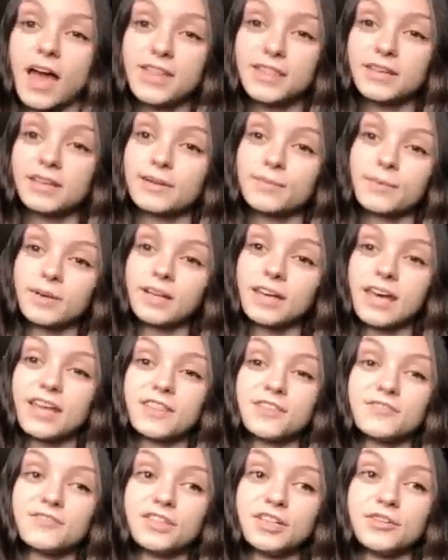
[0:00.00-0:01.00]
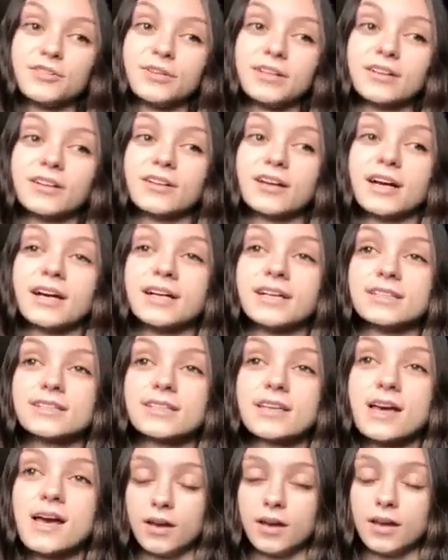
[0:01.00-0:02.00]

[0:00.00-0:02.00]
I think I'm gonna end the video here, guys.